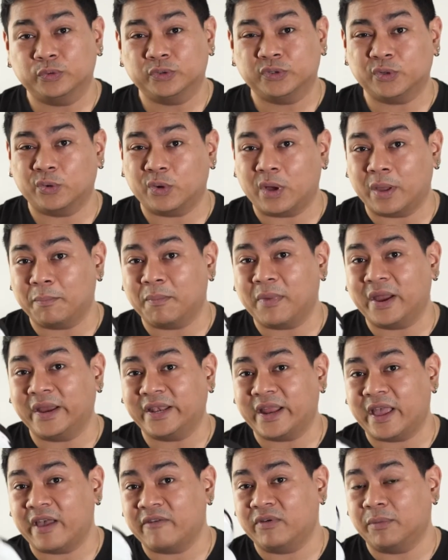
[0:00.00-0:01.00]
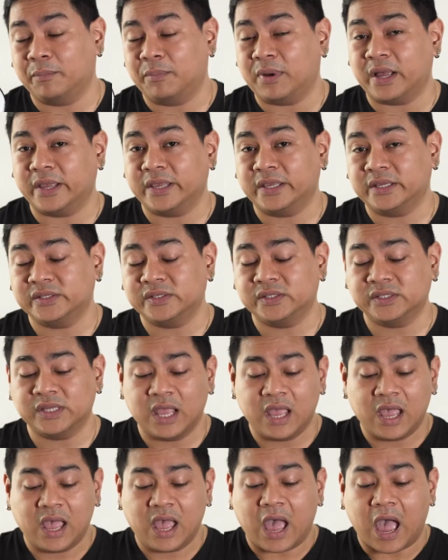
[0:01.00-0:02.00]
so I might have a bias.
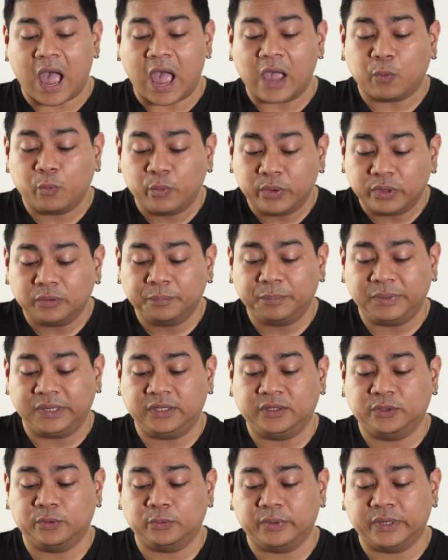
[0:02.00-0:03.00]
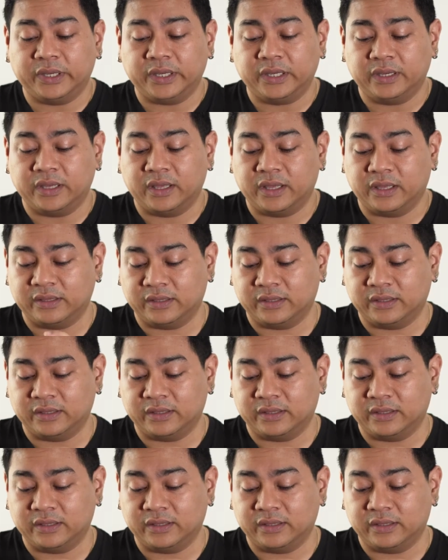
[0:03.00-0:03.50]
I will be doing